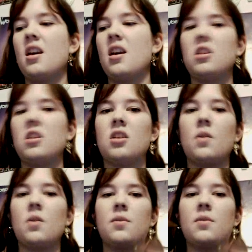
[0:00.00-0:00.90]

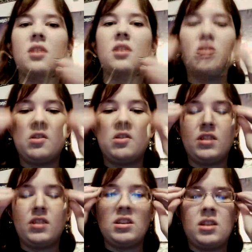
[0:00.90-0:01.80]
if you want to just use
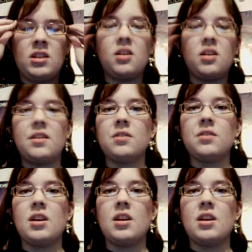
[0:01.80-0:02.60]
concealer, that's great.